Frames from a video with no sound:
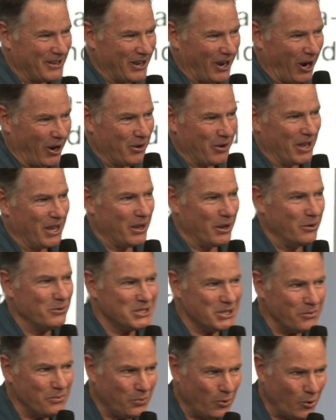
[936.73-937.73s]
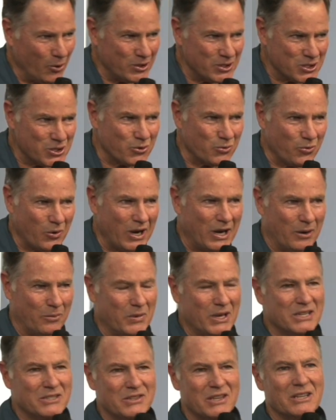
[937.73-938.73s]
I, it was important to read it
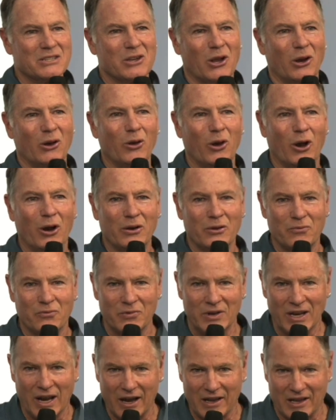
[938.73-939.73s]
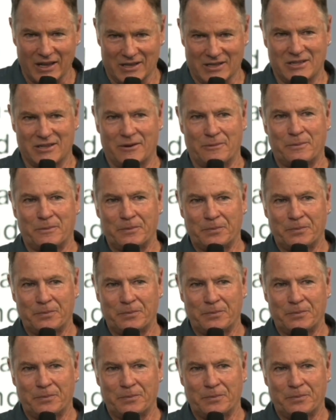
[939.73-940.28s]
because there's a lot of nuggets,